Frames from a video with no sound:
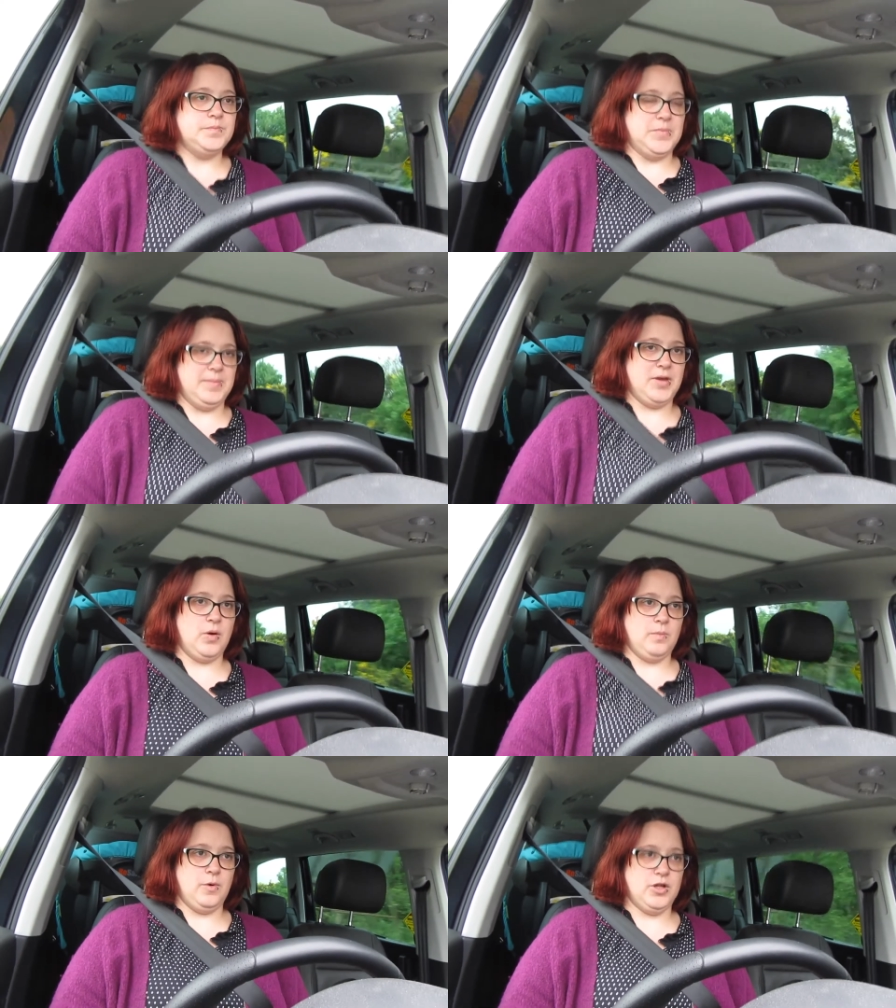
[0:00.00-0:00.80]
Maybe
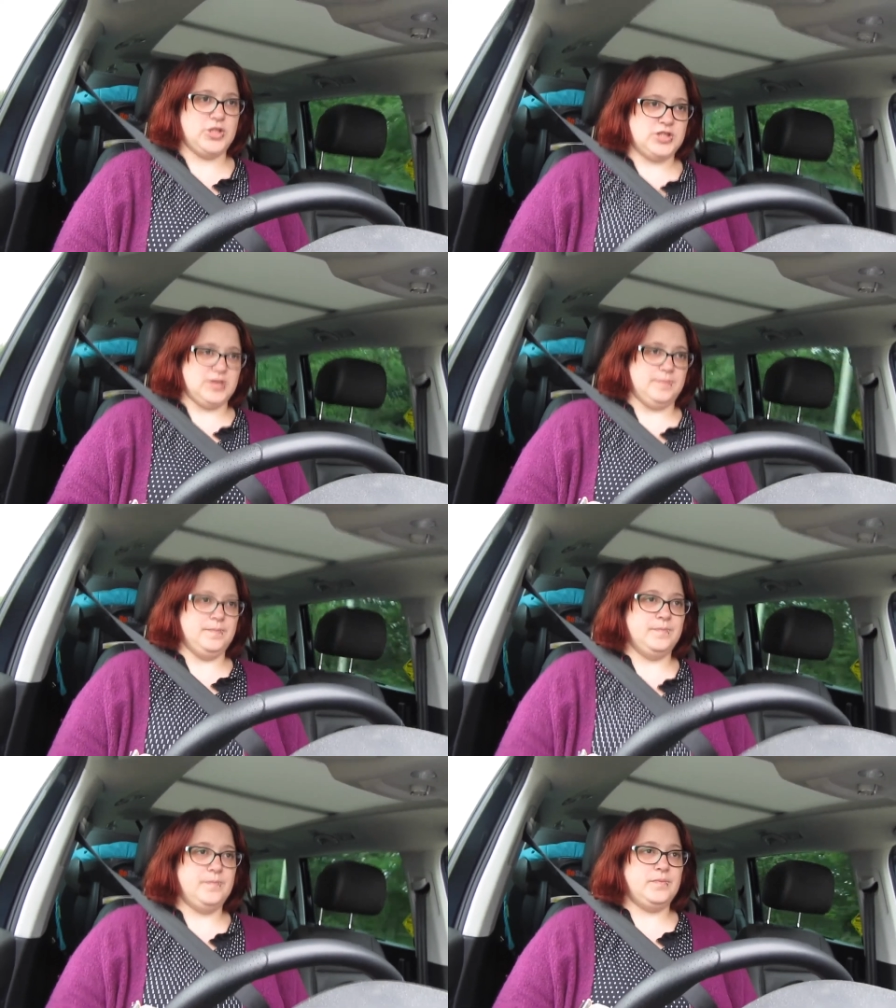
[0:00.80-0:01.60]
go and watch
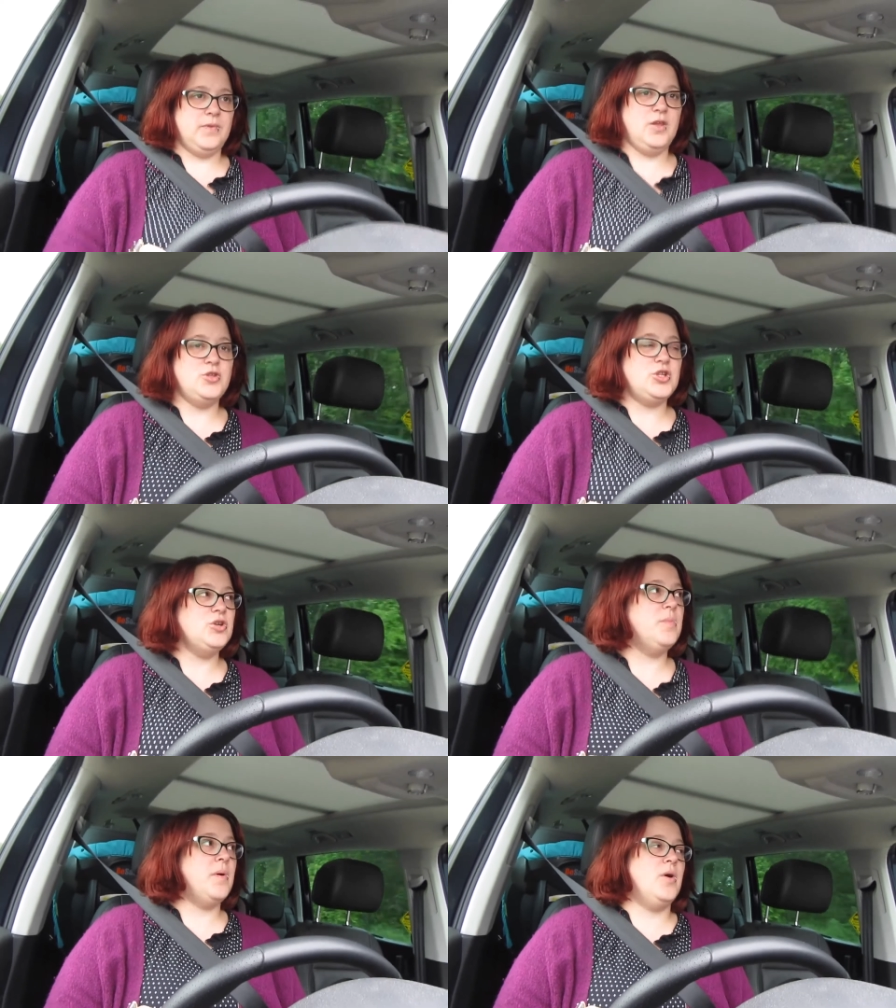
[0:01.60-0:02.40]
some
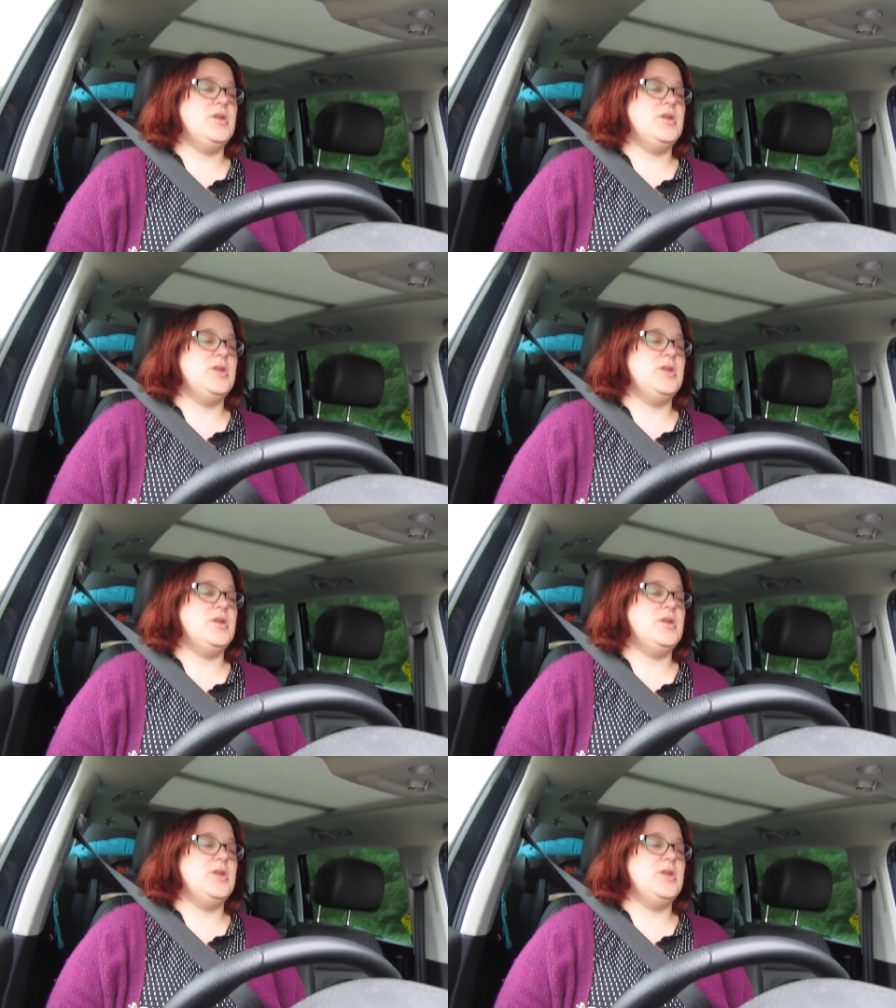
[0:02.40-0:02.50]
YouTube